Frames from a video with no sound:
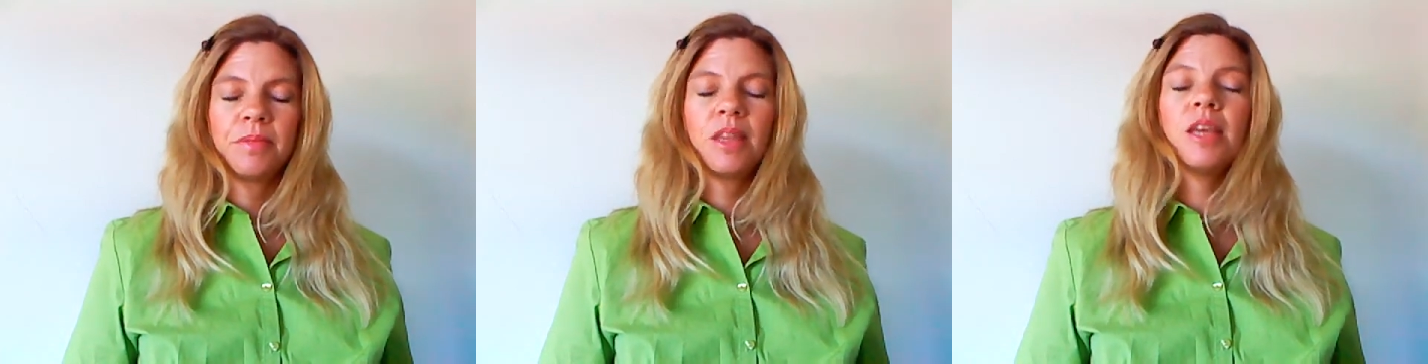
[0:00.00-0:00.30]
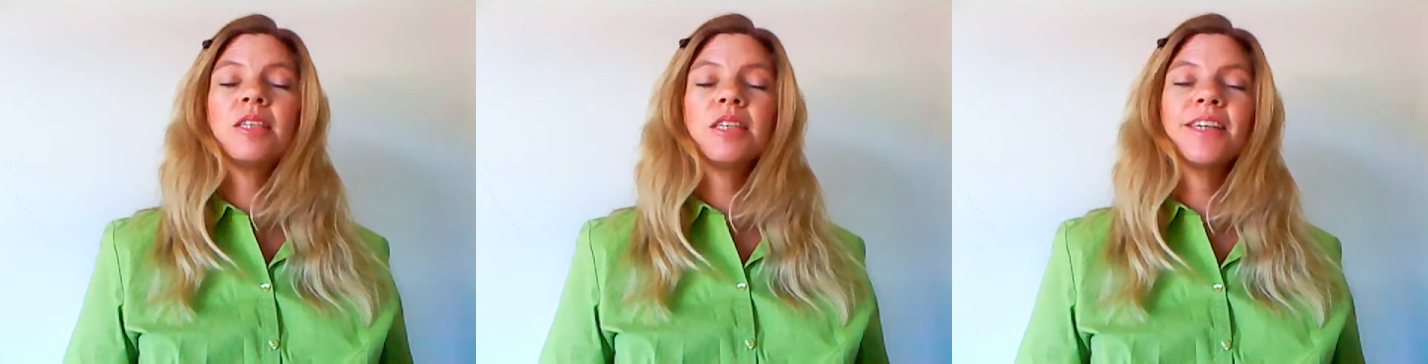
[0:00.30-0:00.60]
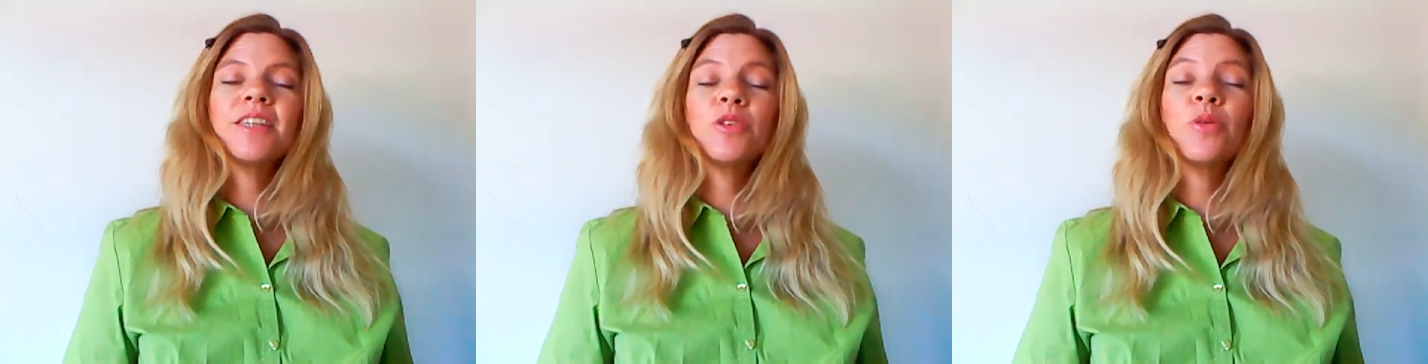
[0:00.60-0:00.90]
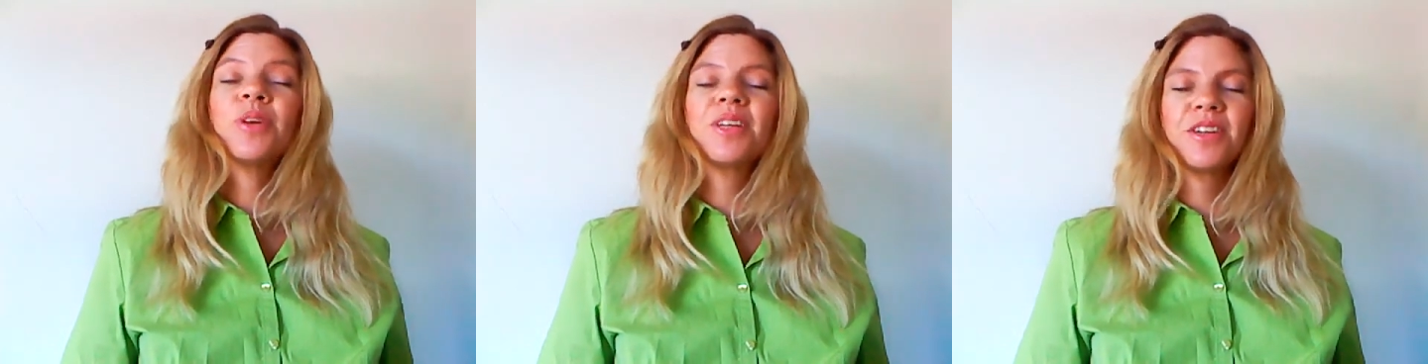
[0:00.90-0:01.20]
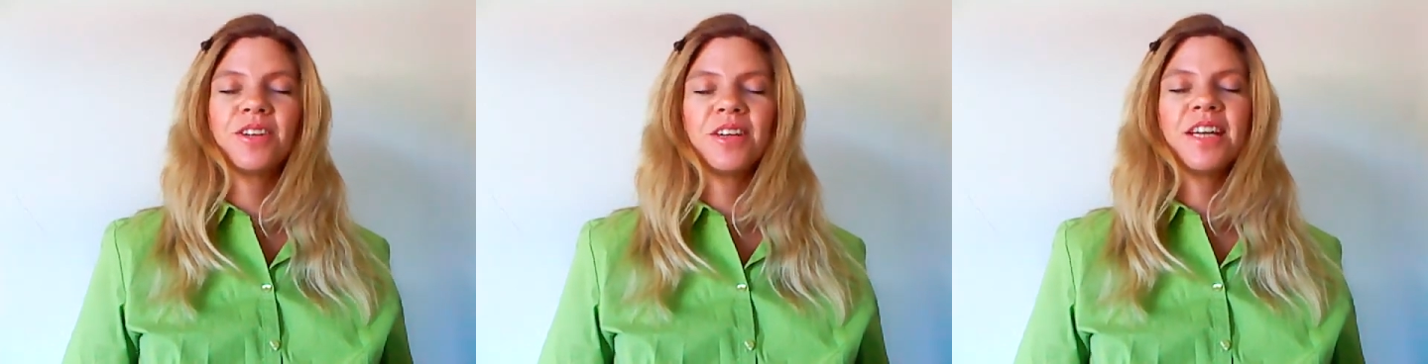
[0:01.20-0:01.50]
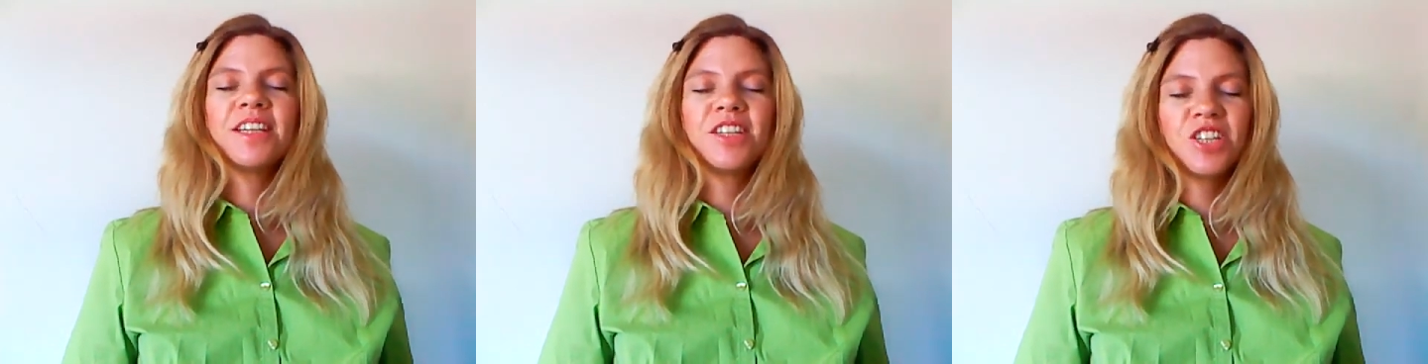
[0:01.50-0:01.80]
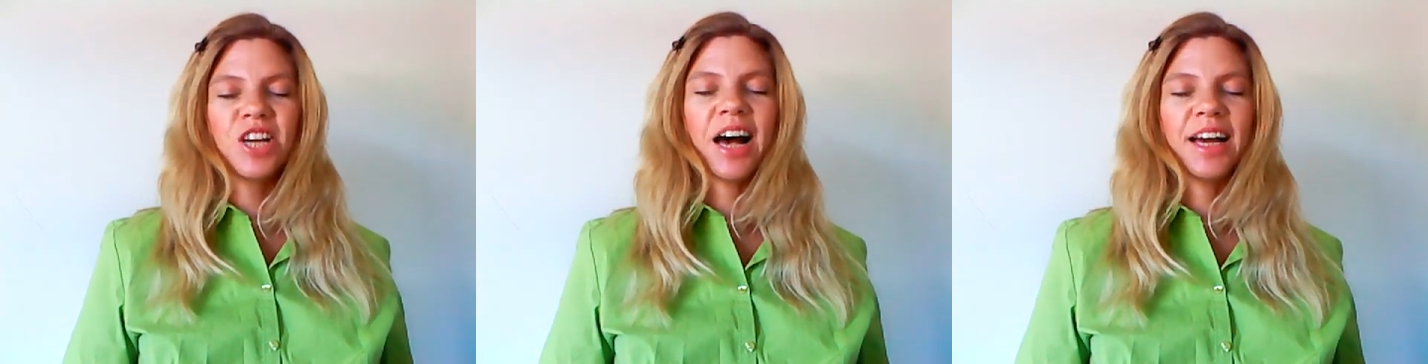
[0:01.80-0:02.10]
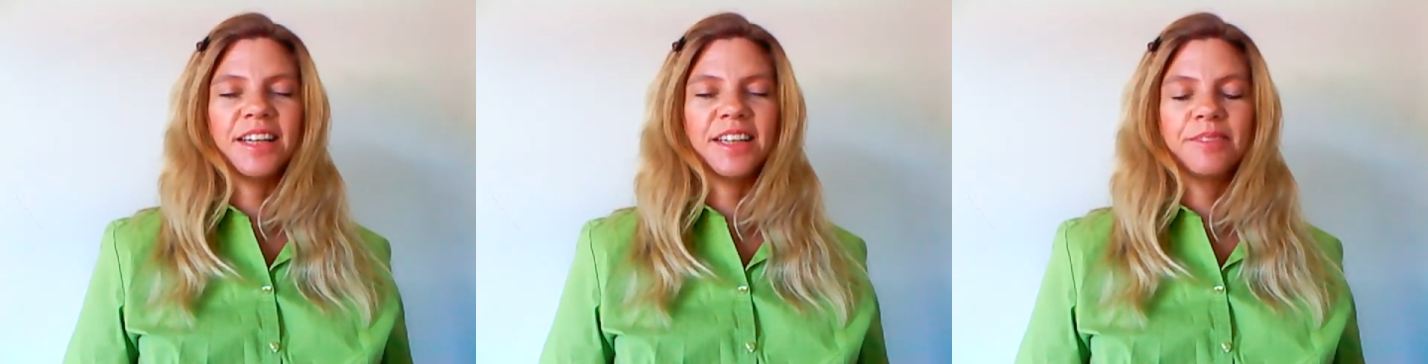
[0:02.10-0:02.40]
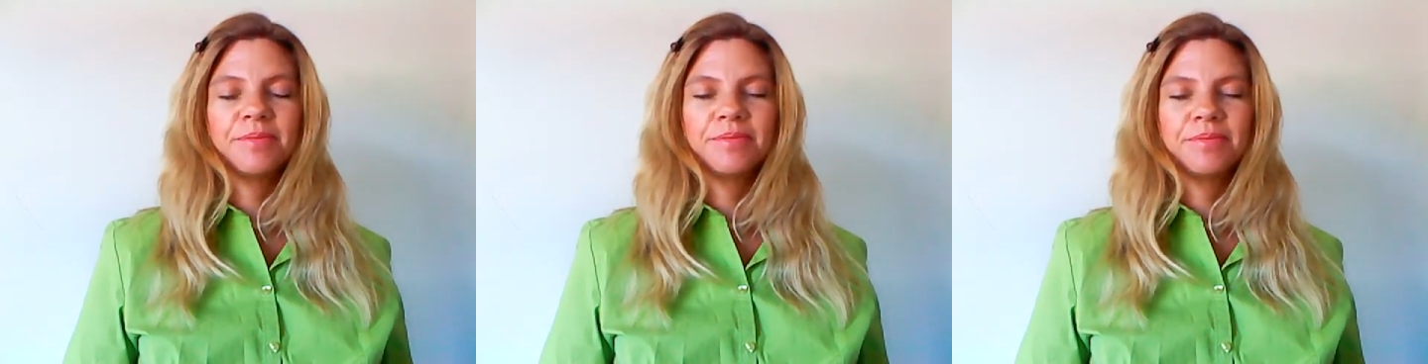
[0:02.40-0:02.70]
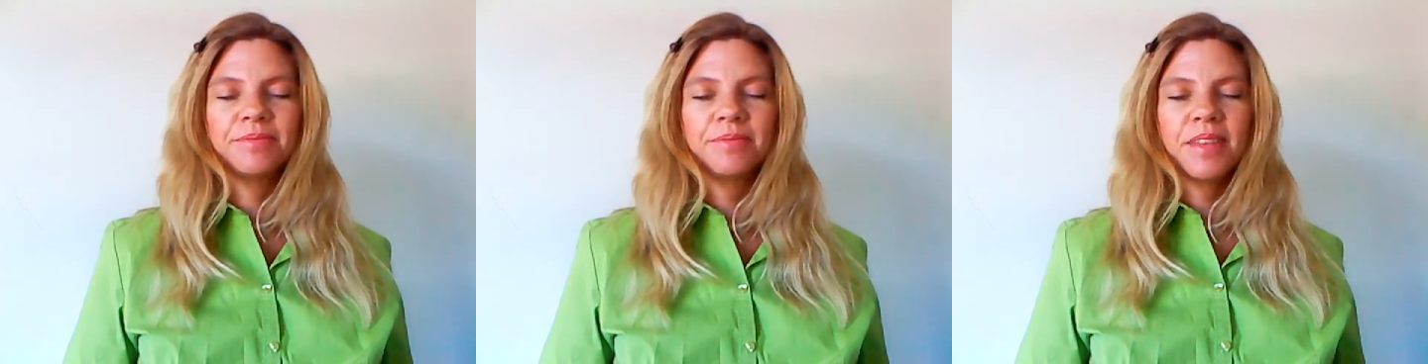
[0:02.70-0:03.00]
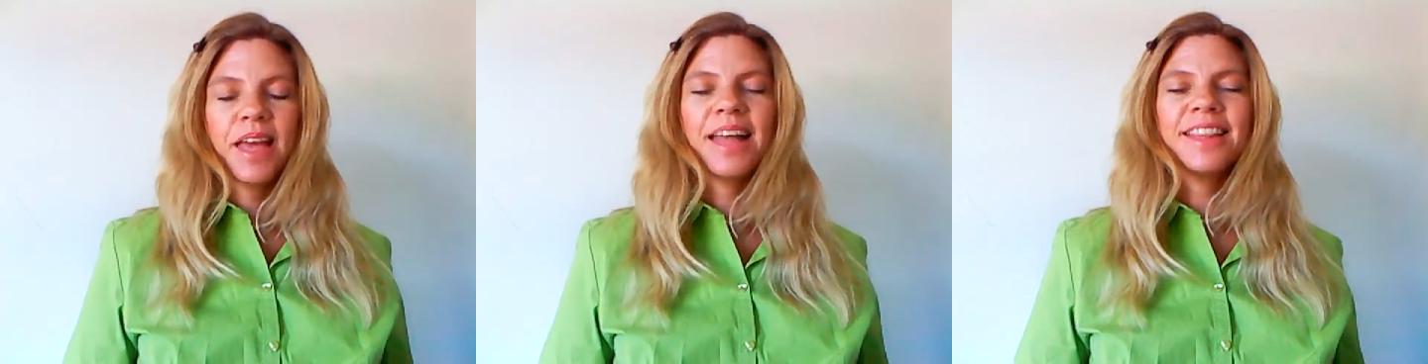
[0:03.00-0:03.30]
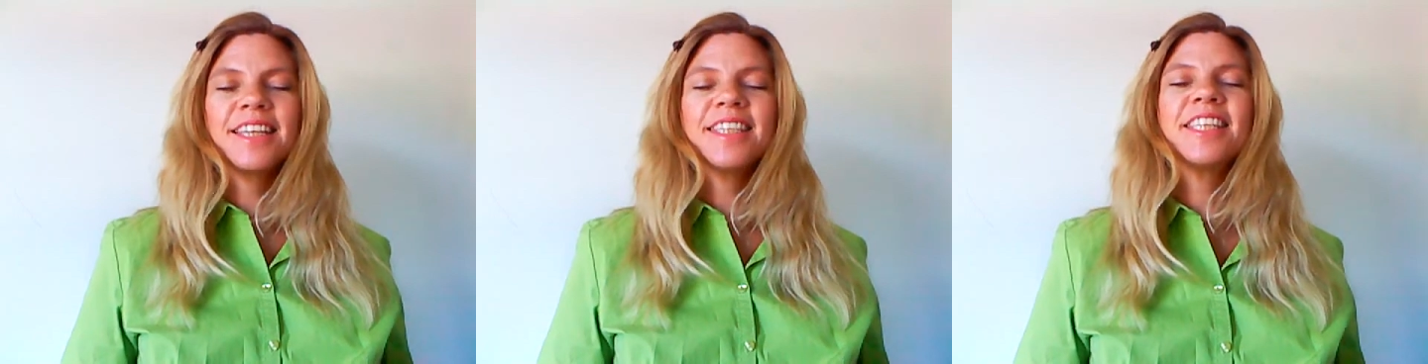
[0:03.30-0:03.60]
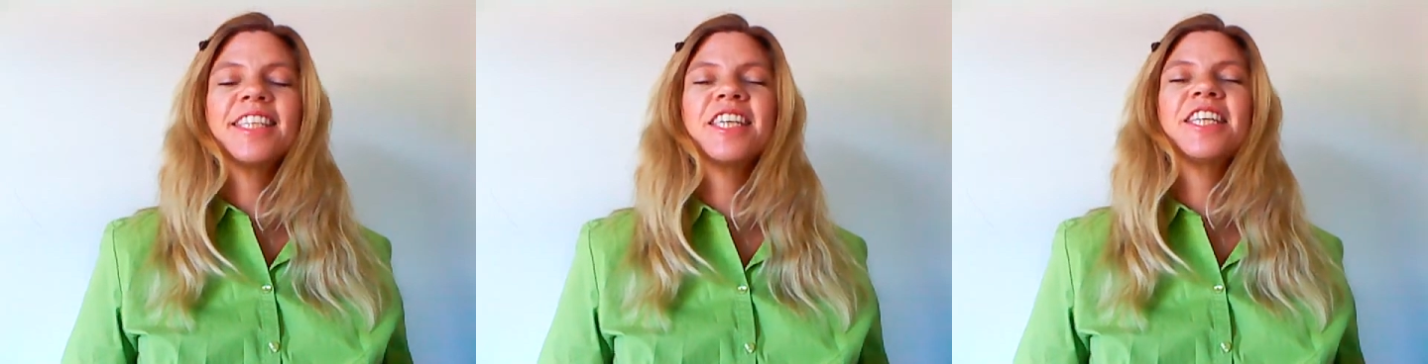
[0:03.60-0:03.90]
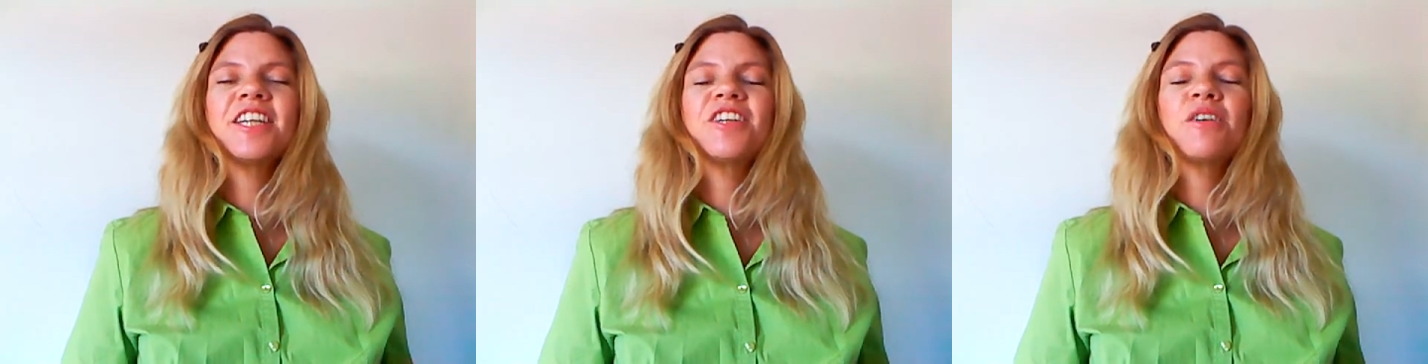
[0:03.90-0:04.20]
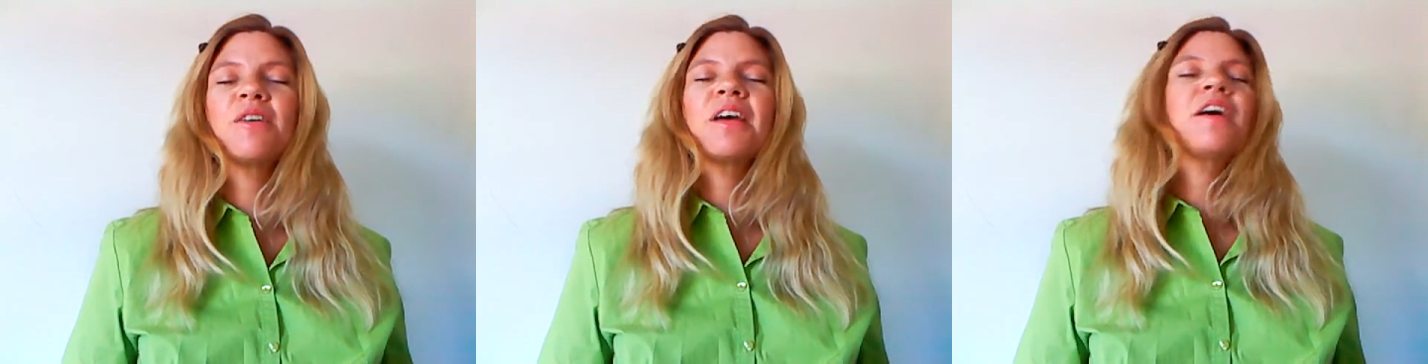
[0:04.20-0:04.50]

This is your year to shine, and this is the year